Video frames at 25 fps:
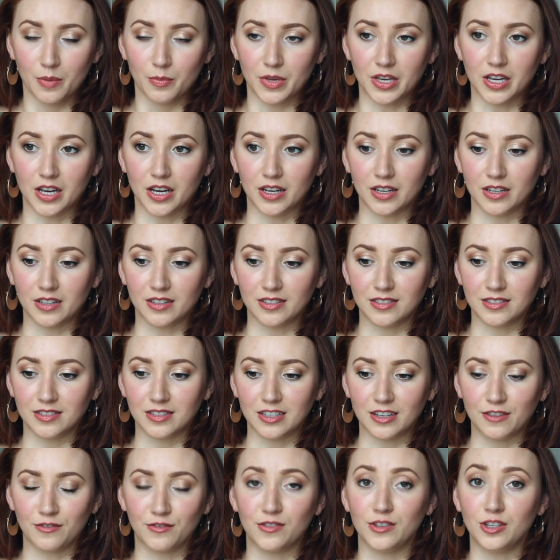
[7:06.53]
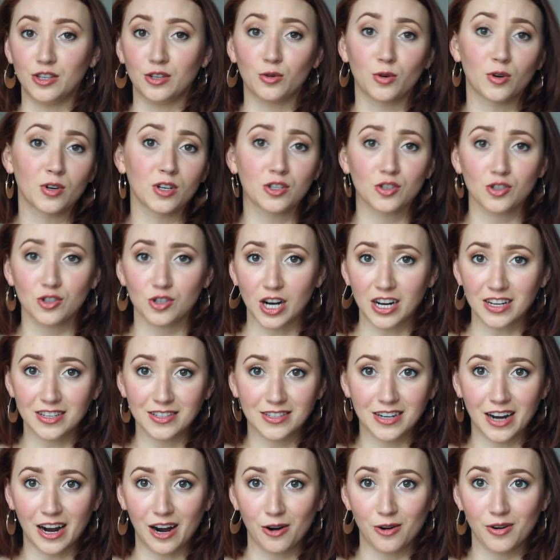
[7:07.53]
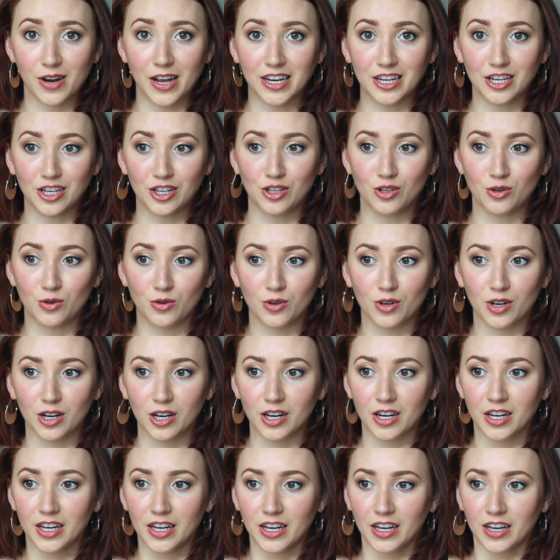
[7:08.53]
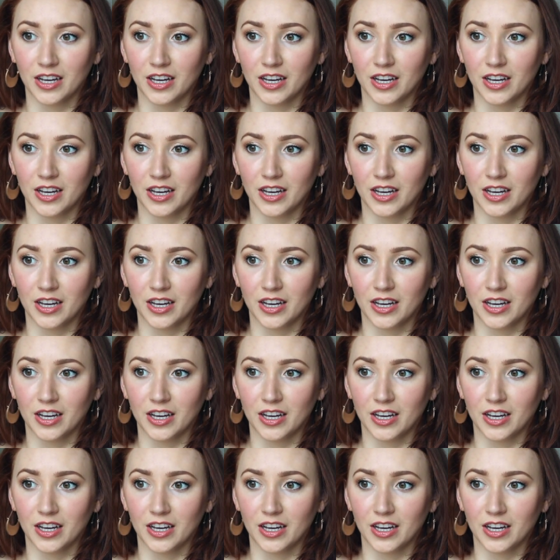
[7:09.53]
Because if you're stressed out and you're